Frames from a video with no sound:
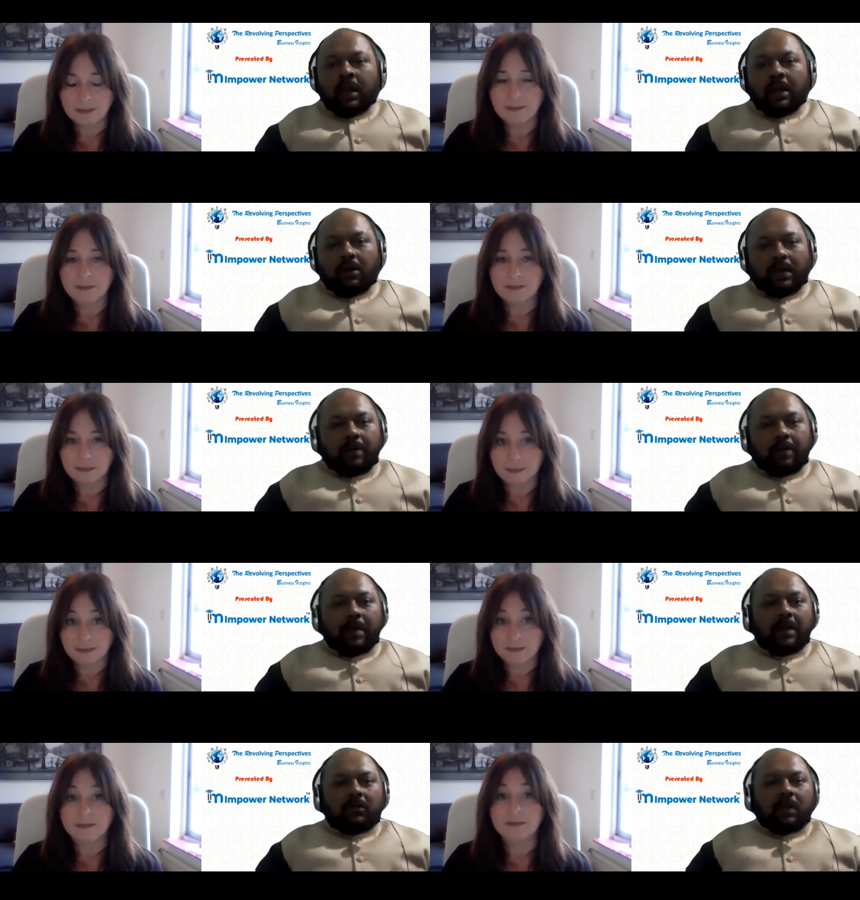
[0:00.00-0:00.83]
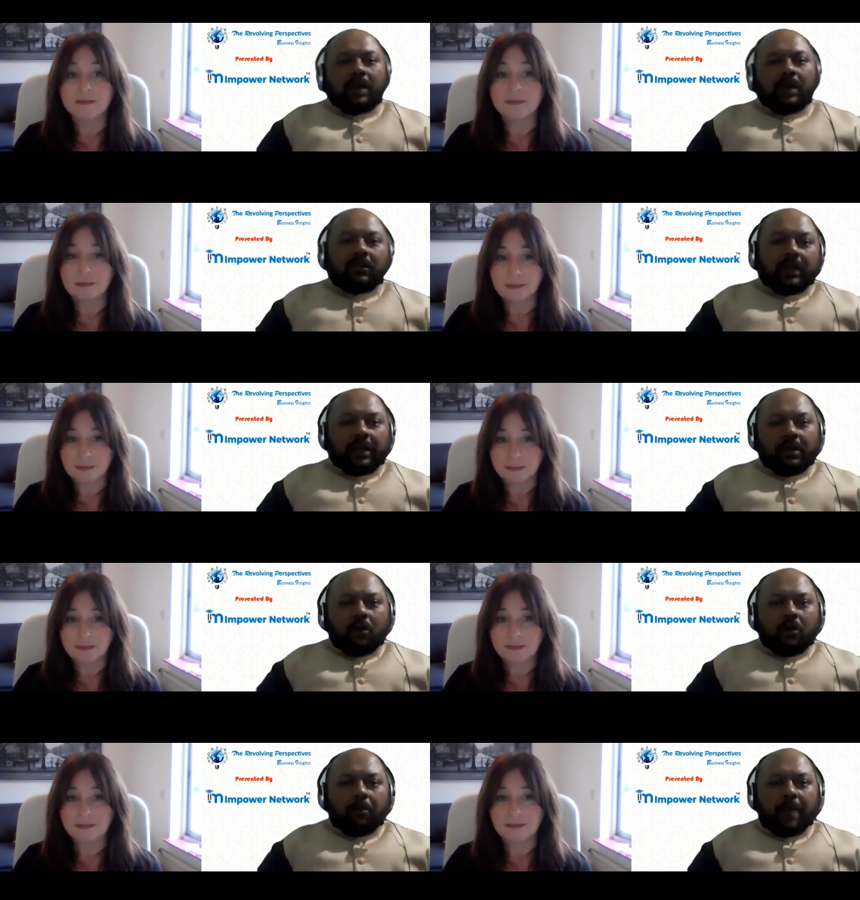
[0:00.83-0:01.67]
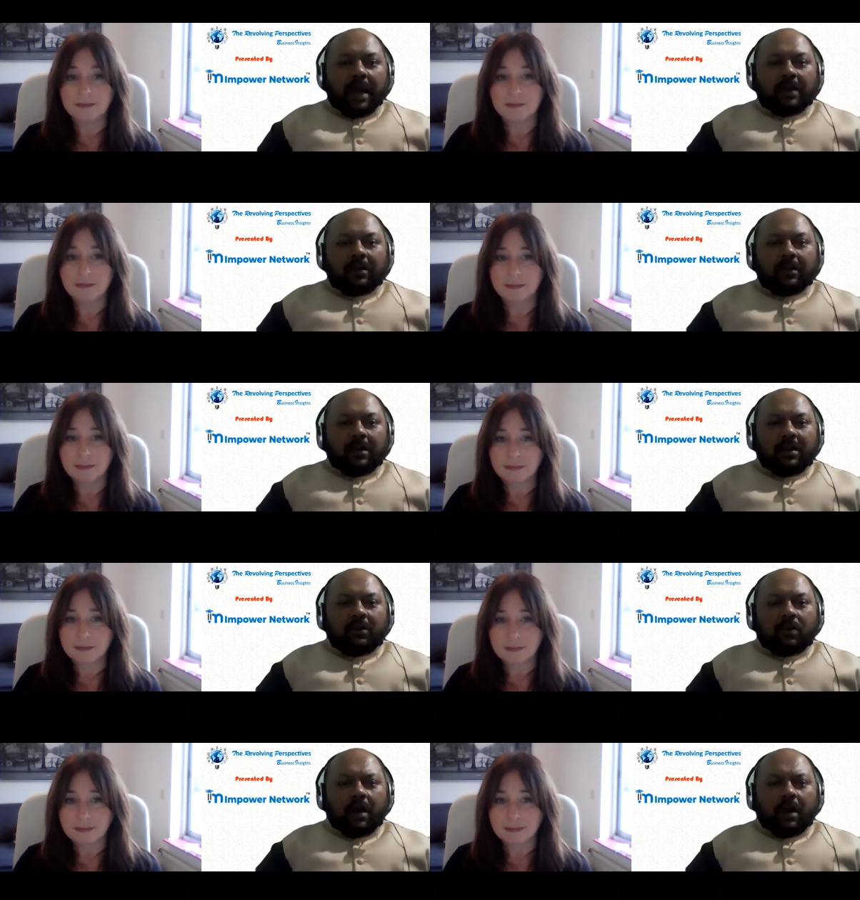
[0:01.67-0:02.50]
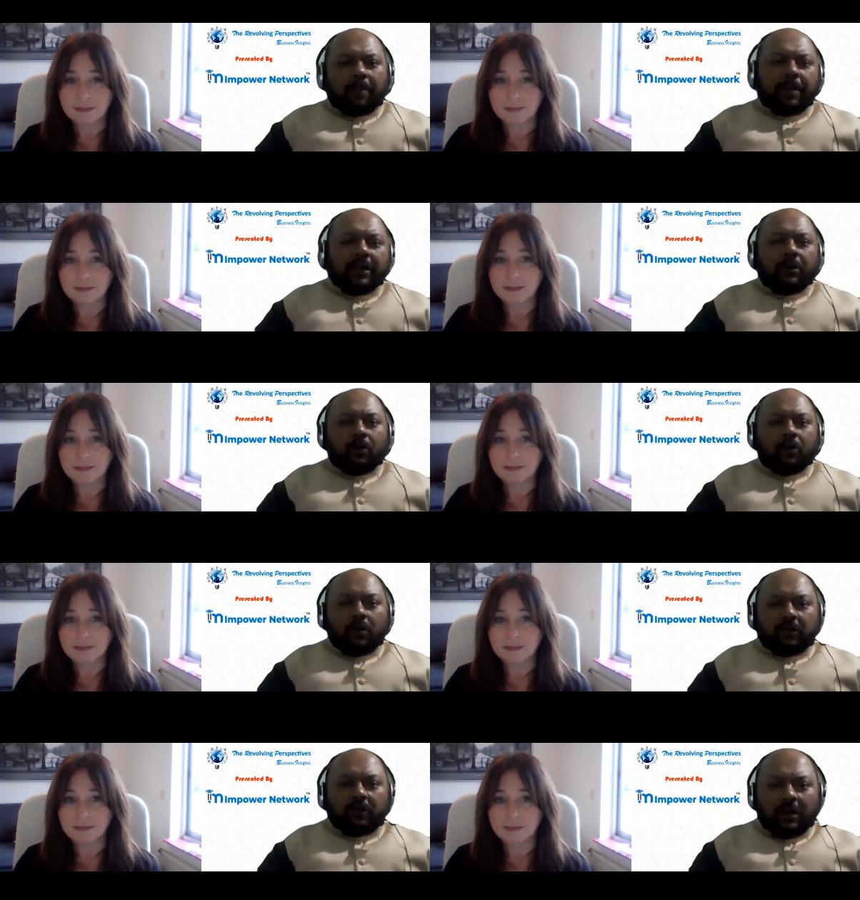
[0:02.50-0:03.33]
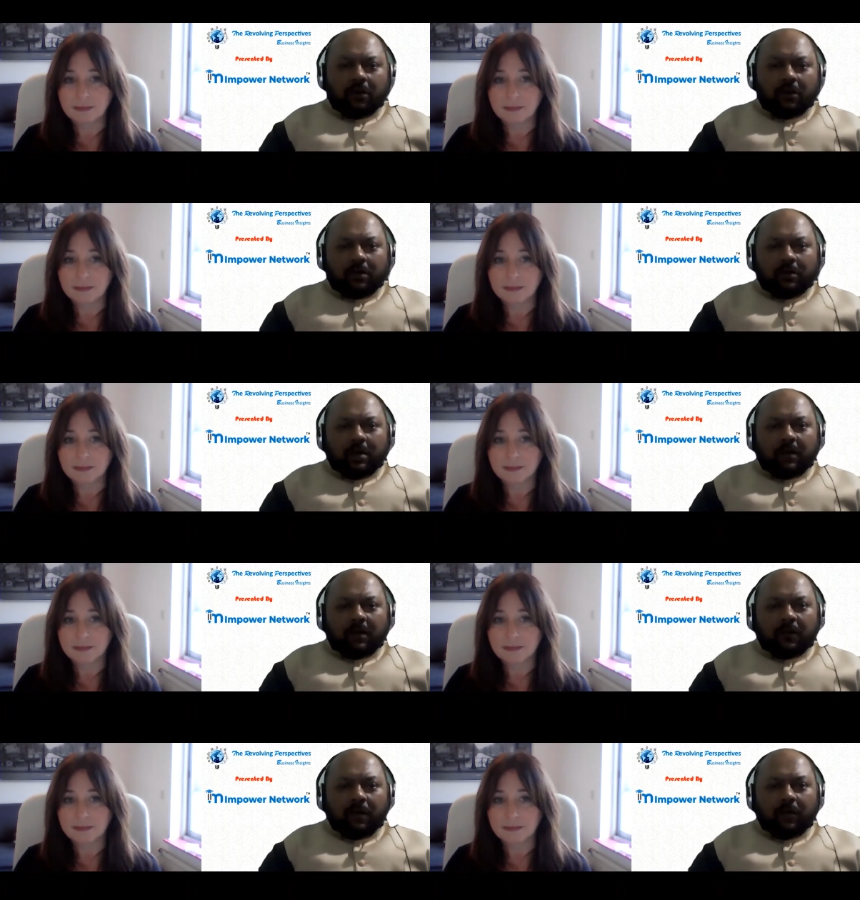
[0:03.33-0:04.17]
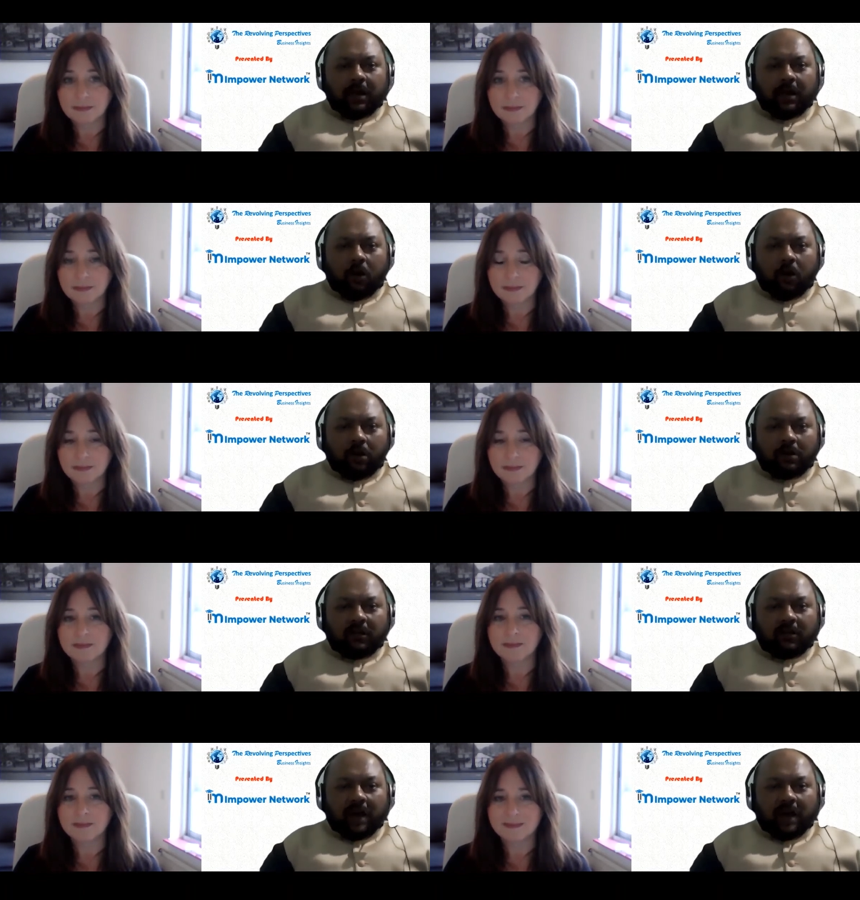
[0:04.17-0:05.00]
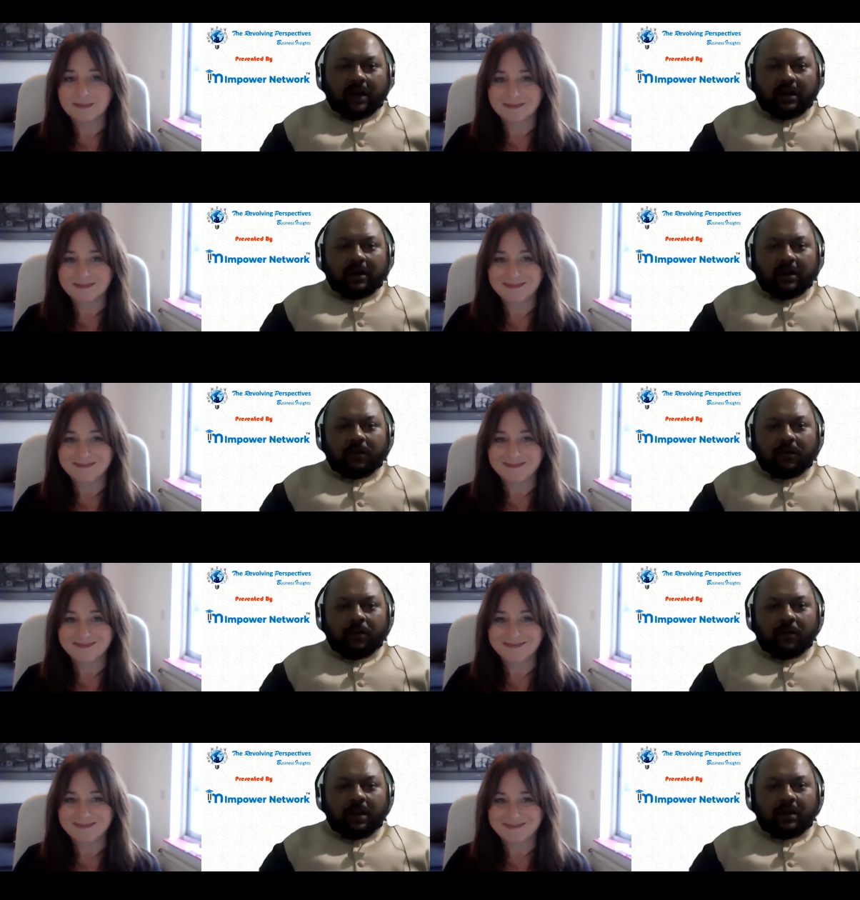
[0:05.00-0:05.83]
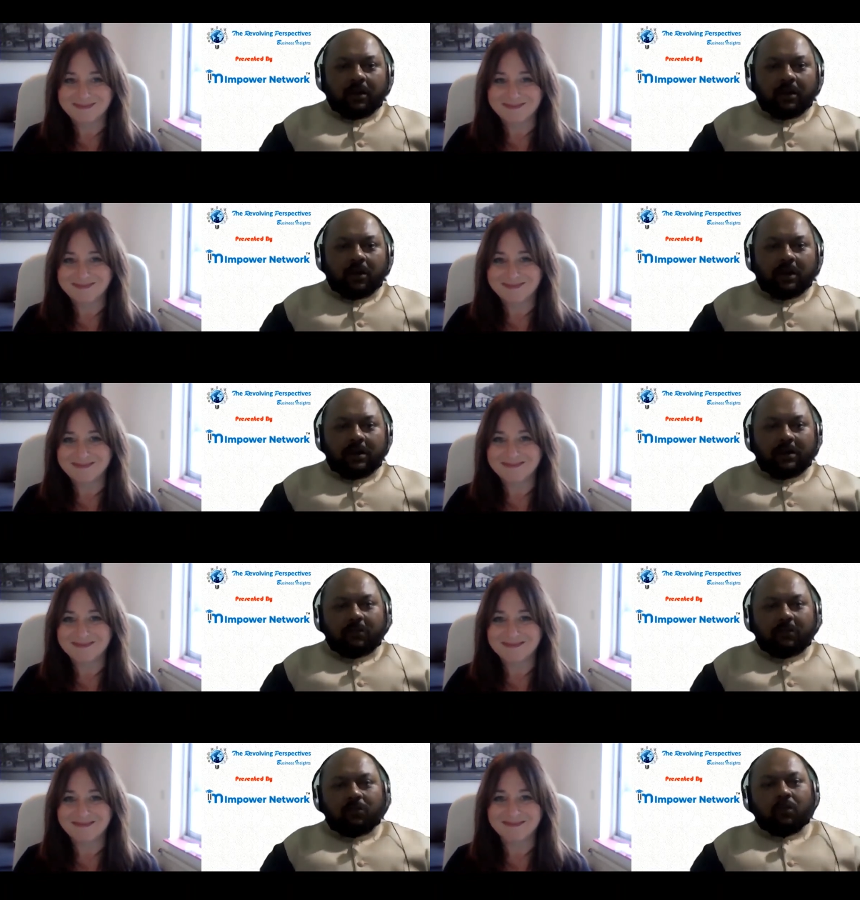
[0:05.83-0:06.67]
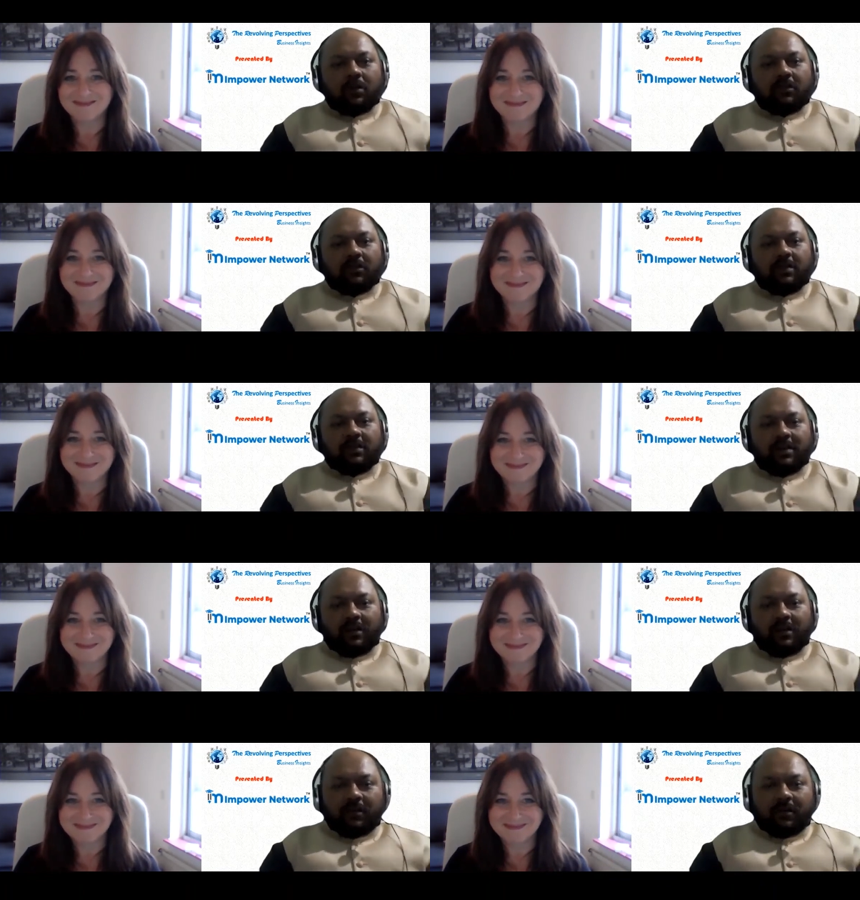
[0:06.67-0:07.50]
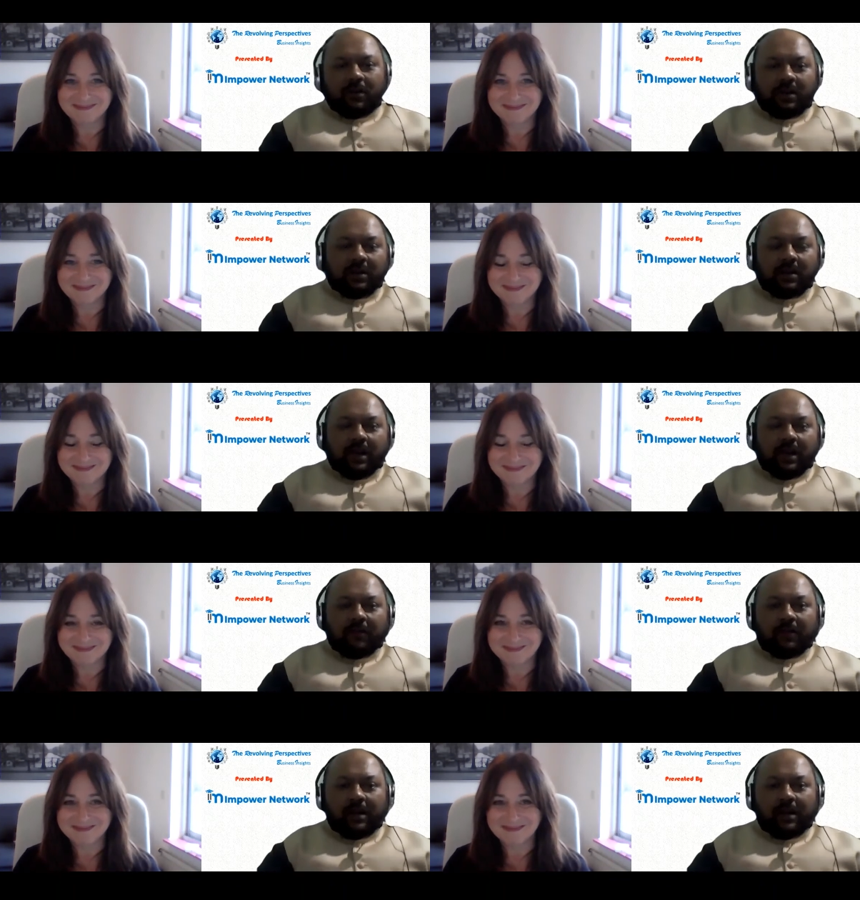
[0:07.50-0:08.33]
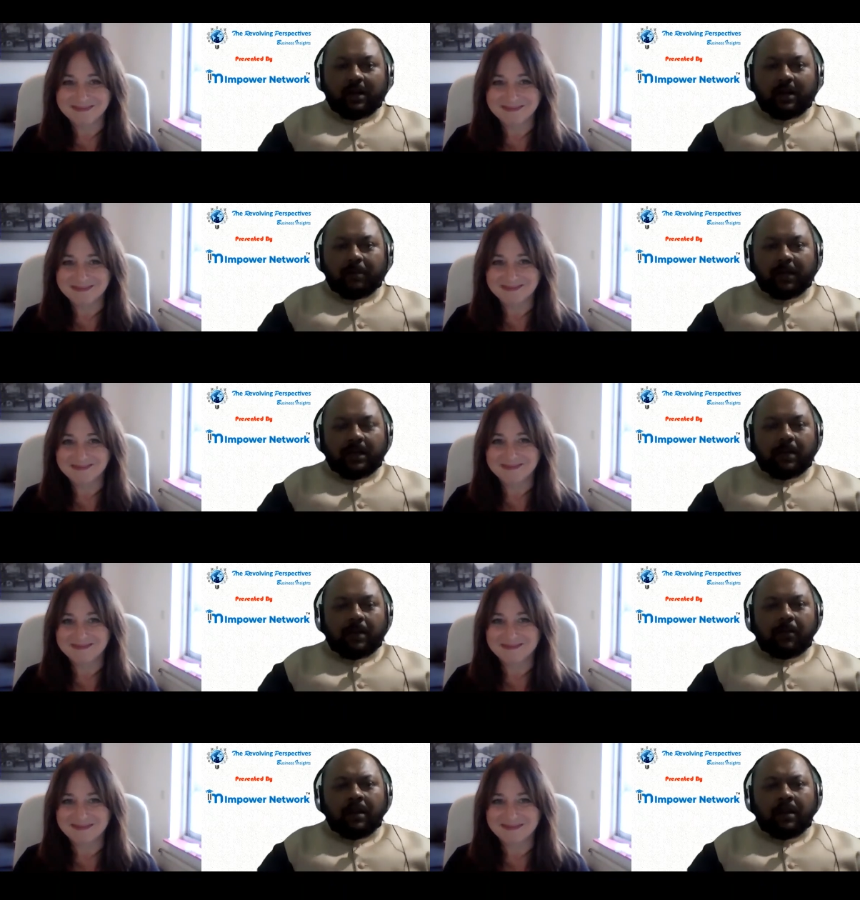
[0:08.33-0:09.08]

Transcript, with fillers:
Speaker 1: Okay, uh, taking you back in a bit into your childhood, uh, from where all this started and from where the, your interest towards this industry vertical have uh, really picked up.